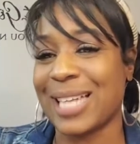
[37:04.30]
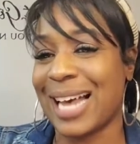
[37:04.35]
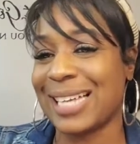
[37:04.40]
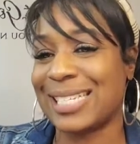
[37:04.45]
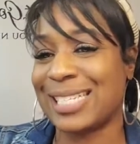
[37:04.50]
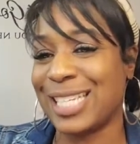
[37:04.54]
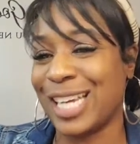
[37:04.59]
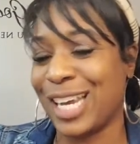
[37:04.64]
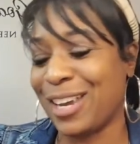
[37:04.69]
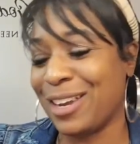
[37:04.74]
I
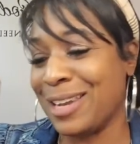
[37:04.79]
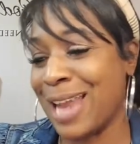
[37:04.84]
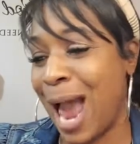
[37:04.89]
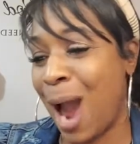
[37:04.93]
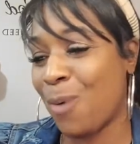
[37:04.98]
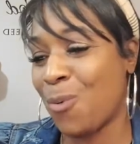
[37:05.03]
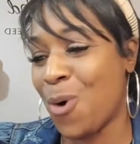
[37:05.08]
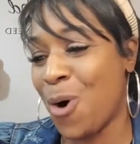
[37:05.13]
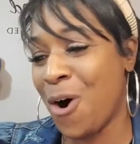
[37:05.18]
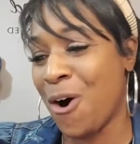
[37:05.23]
see you,
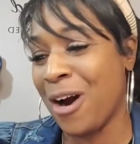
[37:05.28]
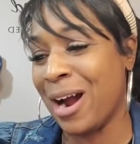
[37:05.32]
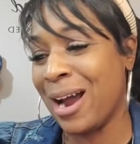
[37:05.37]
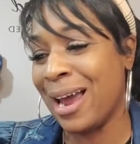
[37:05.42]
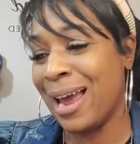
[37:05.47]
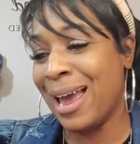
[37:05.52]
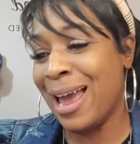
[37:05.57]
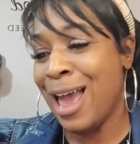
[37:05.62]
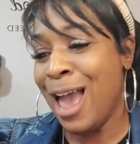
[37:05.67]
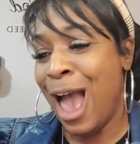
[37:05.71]
Nat Warren.
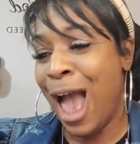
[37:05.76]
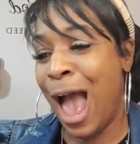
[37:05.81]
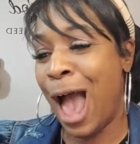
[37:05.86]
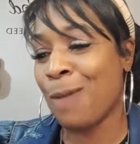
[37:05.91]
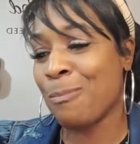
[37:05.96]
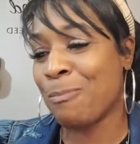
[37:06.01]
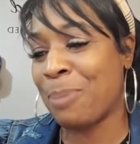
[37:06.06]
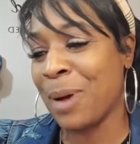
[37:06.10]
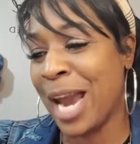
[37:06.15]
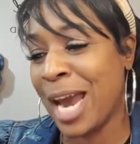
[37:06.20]

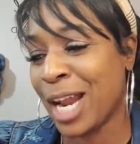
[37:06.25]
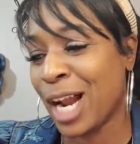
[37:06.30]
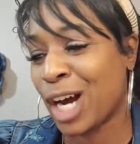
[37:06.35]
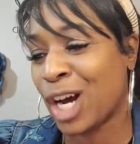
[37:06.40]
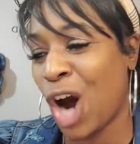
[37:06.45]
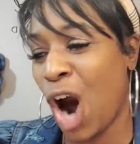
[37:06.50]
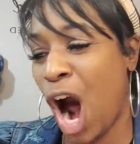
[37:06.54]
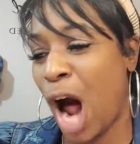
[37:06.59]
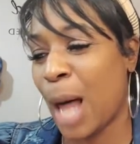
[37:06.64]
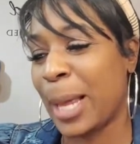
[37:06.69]
And Peter
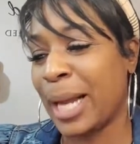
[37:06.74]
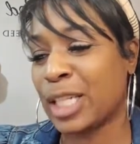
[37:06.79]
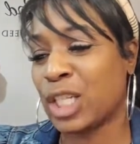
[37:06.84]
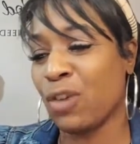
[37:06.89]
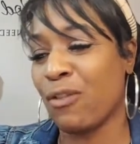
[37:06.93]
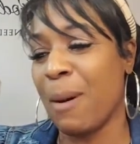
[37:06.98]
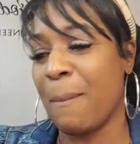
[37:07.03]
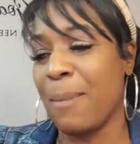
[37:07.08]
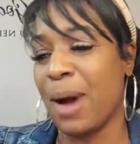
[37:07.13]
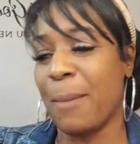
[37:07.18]
calling
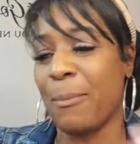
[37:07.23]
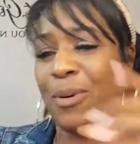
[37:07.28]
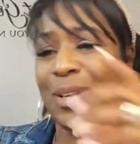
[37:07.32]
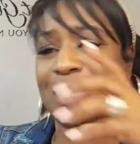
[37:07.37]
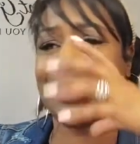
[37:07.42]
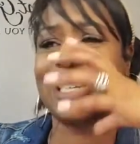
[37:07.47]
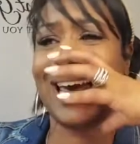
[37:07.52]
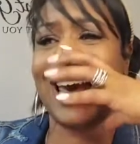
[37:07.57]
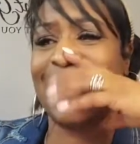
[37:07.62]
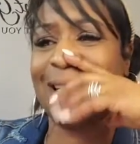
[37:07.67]
to
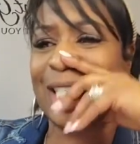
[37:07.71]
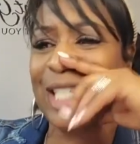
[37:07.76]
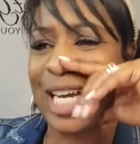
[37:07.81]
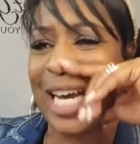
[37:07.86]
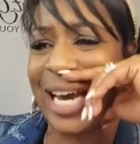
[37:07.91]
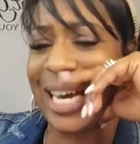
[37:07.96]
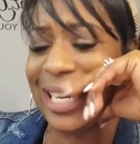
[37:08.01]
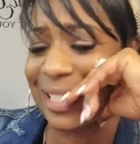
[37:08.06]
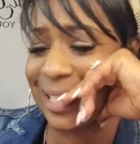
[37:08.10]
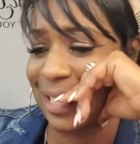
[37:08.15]
remembrance said,
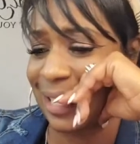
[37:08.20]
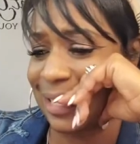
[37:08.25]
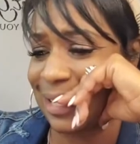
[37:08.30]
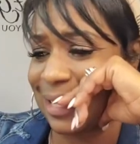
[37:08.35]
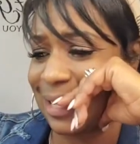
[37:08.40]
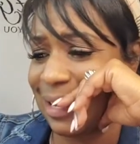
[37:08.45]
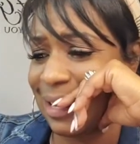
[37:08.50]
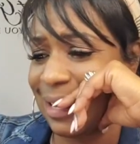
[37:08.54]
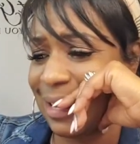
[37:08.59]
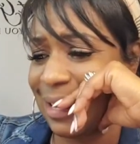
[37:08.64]

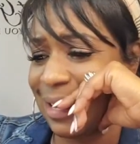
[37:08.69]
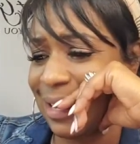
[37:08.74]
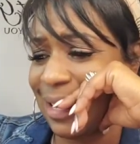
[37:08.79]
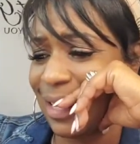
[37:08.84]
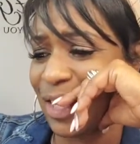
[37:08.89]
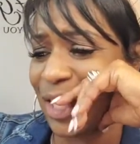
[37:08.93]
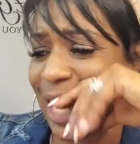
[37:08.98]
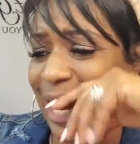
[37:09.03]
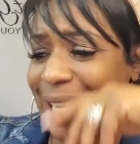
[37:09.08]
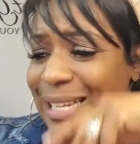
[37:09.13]

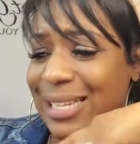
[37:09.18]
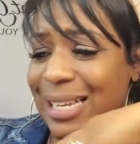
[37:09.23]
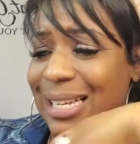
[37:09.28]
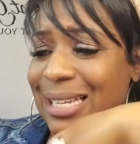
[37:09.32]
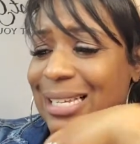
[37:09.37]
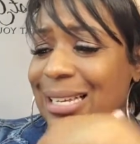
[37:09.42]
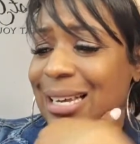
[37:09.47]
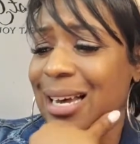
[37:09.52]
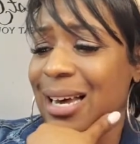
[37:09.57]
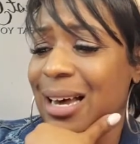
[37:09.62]

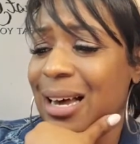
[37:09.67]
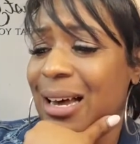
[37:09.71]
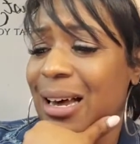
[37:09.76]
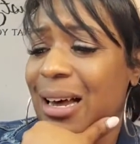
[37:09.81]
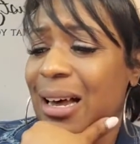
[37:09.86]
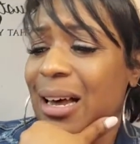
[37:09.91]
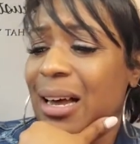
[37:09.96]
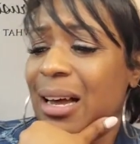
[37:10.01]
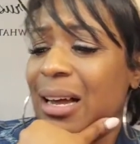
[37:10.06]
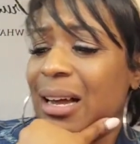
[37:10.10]
Jesus,
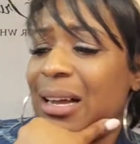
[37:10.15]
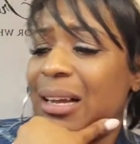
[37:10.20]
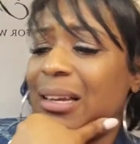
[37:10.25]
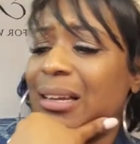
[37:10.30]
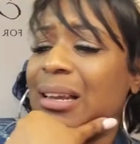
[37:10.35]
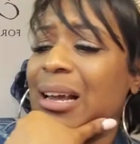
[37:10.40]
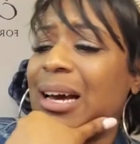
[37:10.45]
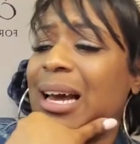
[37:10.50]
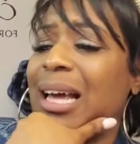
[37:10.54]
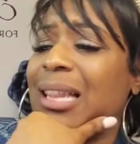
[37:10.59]

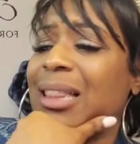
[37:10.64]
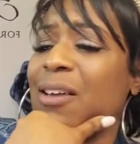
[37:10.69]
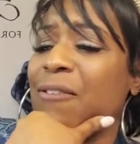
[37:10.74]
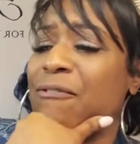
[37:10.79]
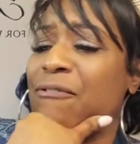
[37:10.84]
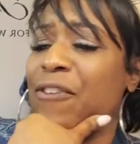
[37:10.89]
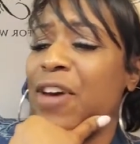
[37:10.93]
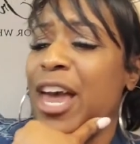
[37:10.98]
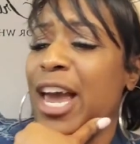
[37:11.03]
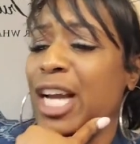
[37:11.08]
look at the
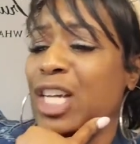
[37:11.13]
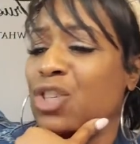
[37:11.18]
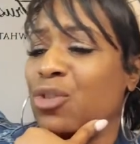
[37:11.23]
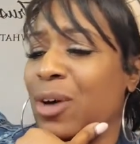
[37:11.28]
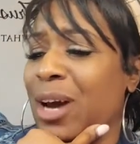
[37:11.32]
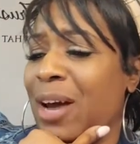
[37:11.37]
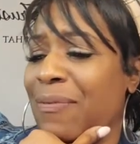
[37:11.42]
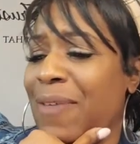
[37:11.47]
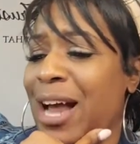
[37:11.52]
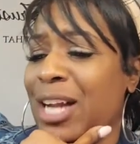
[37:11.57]
fig
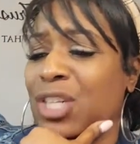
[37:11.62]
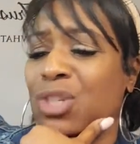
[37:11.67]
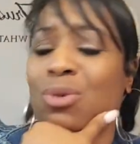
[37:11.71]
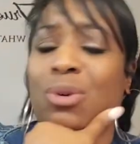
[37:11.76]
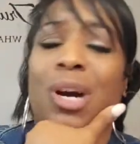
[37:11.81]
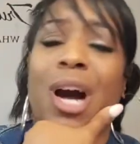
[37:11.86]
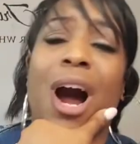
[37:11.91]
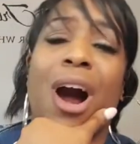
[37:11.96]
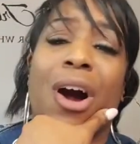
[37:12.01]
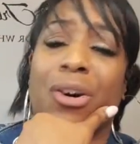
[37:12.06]
tree that you
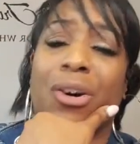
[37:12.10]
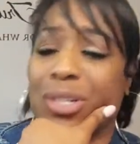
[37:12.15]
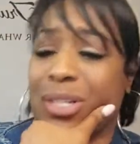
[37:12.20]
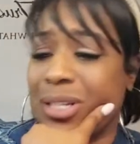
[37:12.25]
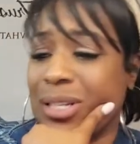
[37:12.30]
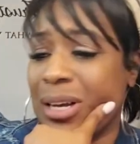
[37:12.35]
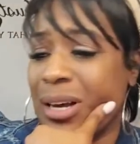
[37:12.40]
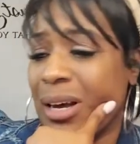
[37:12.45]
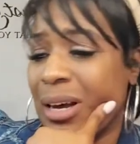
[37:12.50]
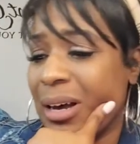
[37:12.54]

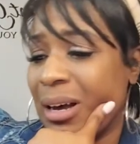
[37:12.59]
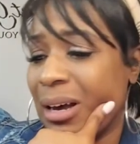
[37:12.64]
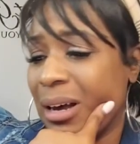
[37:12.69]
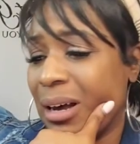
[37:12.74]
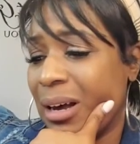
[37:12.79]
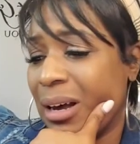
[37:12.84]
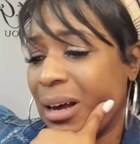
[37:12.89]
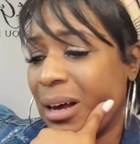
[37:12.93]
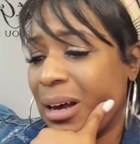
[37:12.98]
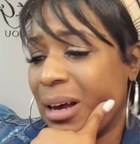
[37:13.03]
cursed.
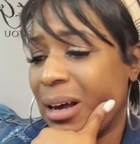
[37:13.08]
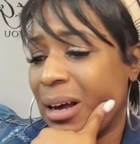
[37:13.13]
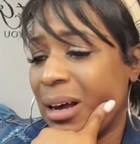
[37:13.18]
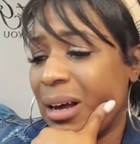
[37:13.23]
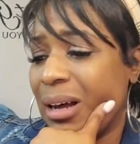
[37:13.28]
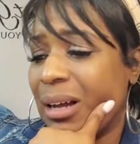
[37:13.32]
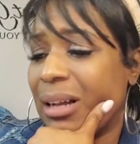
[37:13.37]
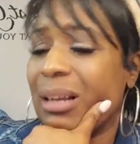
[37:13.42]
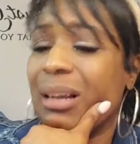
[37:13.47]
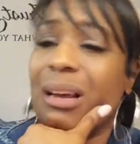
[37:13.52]

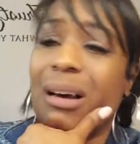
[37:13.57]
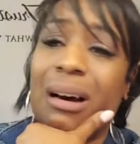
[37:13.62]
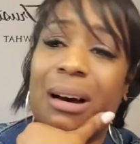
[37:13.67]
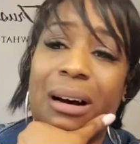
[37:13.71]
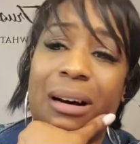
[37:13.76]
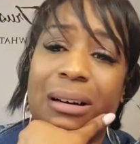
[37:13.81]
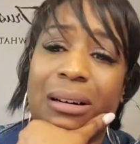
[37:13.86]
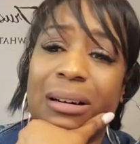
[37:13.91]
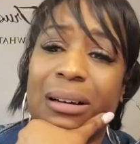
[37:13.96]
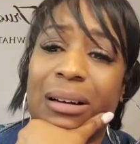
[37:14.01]

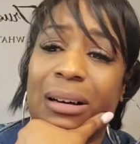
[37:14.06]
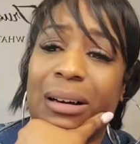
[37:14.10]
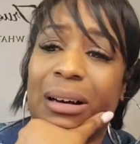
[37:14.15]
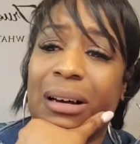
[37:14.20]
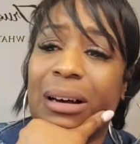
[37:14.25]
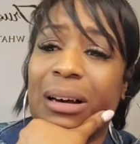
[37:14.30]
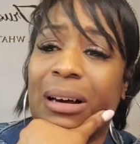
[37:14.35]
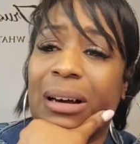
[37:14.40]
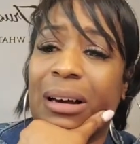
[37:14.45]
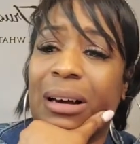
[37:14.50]
Look,
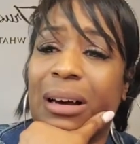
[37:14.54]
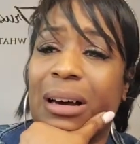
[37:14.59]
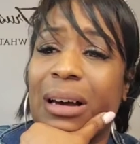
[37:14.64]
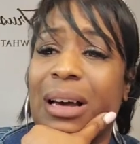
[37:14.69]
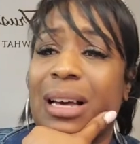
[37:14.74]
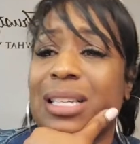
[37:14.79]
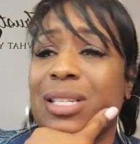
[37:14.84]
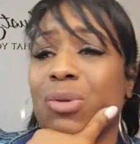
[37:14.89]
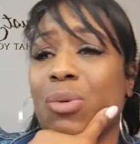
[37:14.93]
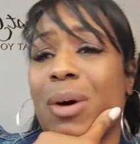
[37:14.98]

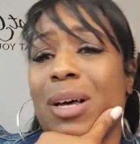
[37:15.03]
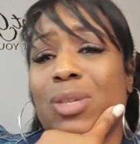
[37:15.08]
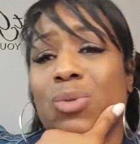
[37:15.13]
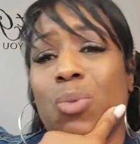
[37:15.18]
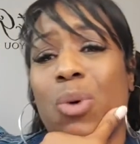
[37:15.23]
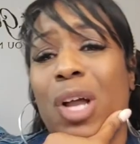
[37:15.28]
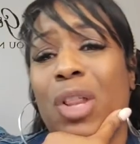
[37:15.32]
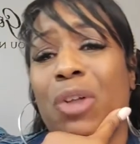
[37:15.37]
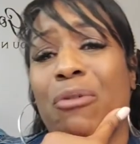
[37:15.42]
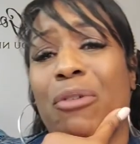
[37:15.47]
it's
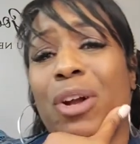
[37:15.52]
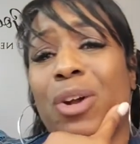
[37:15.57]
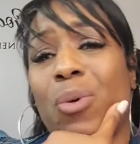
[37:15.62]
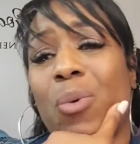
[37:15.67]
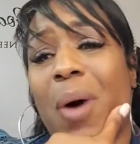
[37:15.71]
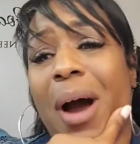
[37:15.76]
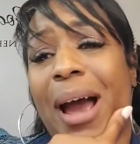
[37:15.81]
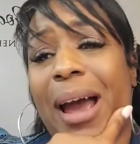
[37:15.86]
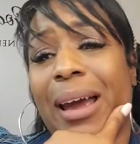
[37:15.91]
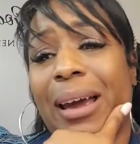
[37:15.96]
withering
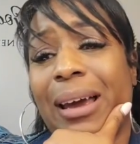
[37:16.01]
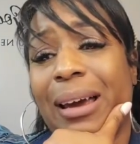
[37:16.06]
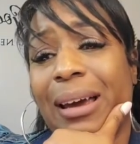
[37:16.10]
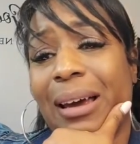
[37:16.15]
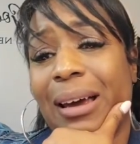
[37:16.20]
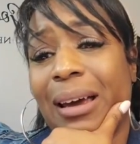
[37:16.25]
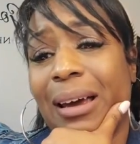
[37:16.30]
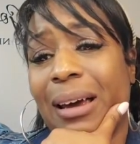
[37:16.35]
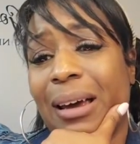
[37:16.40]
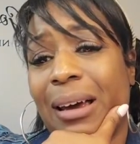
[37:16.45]
away.
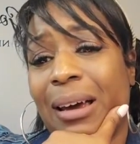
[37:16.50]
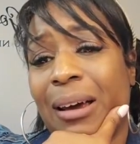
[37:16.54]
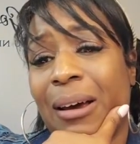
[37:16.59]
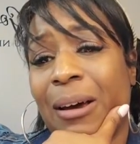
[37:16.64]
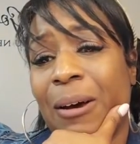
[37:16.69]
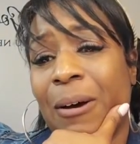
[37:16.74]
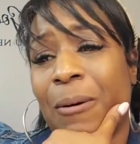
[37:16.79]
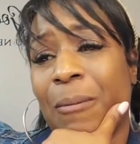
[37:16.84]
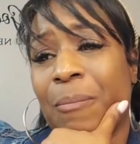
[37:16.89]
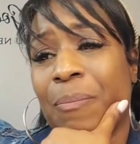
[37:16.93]

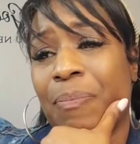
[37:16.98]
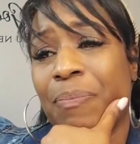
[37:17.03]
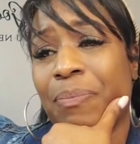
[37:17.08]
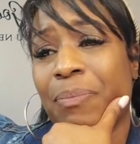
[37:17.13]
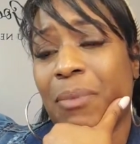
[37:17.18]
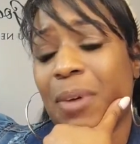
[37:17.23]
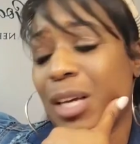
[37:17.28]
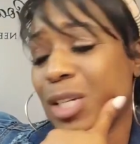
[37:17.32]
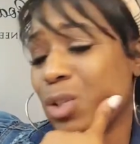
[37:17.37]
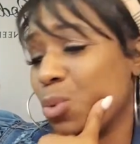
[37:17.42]

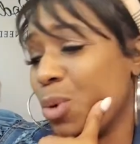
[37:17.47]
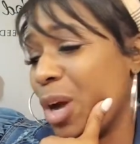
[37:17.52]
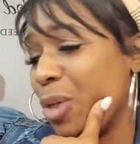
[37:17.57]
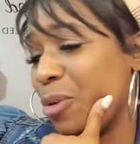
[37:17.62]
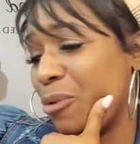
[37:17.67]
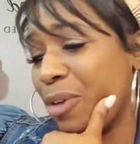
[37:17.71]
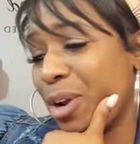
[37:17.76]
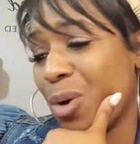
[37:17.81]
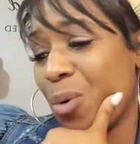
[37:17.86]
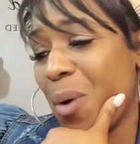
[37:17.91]
It's
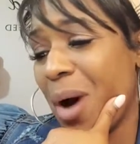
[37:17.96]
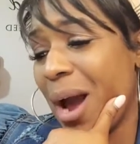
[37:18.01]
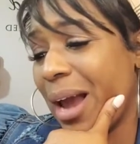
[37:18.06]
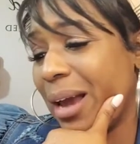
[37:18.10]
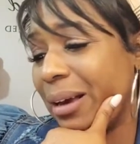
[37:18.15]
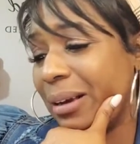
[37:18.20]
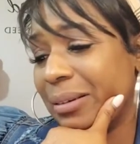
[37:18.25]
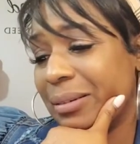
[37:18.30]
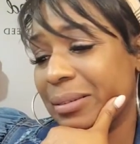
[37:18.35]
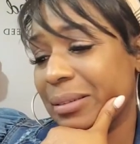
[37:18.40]
withering
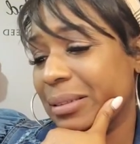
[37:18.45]
away.